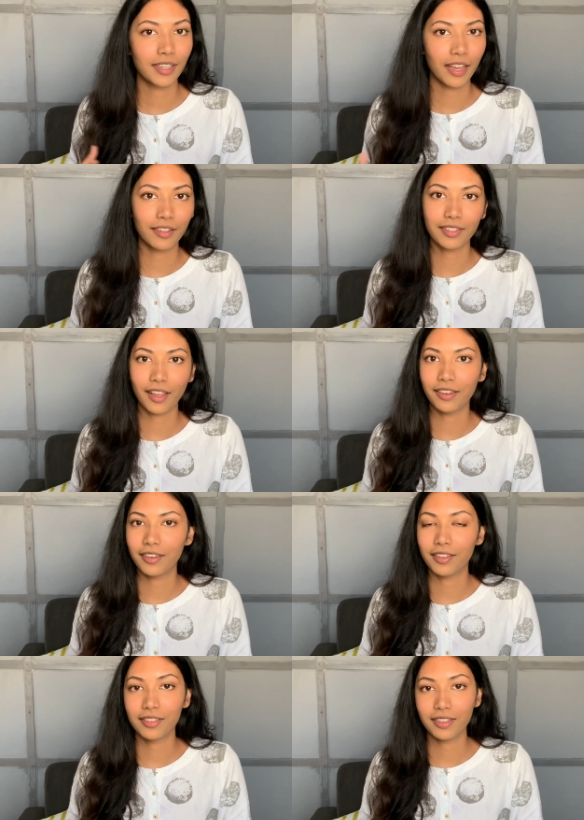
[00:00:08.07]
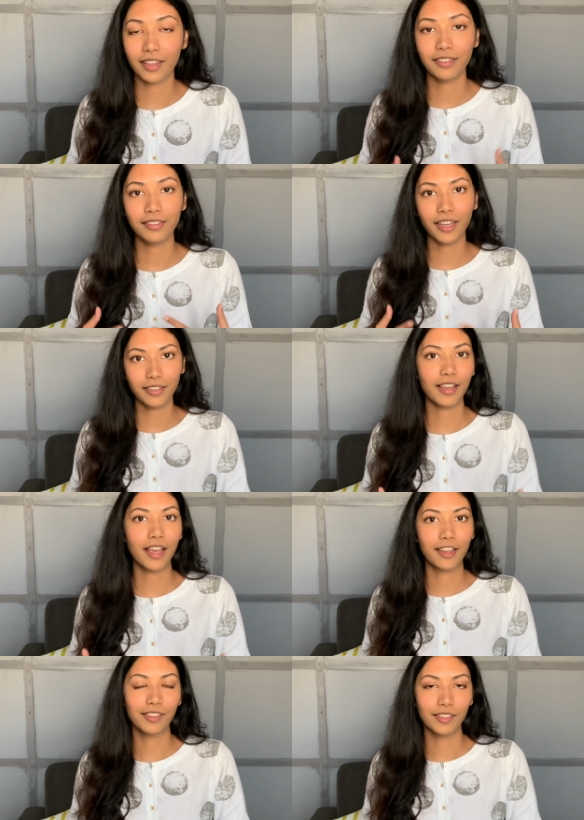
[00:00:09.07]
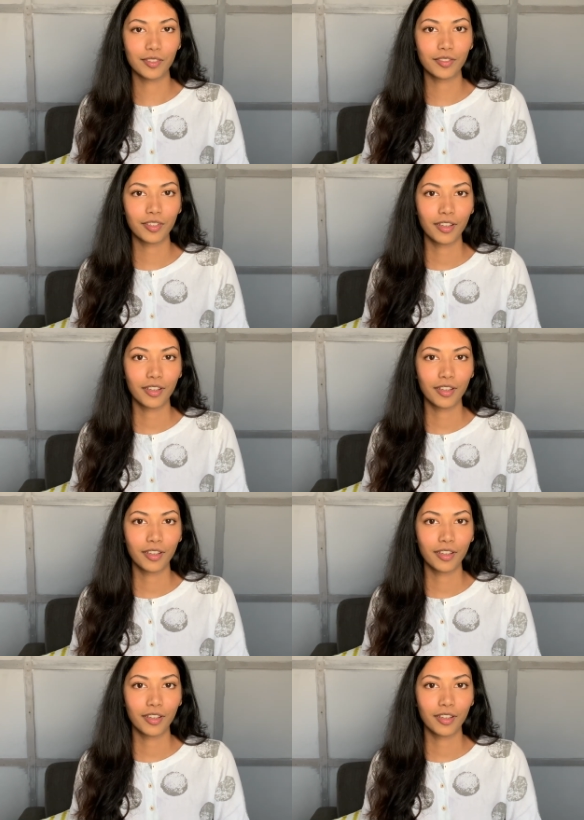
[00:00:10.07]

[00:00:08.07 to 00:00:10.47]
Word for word: data scientists, and data analysts.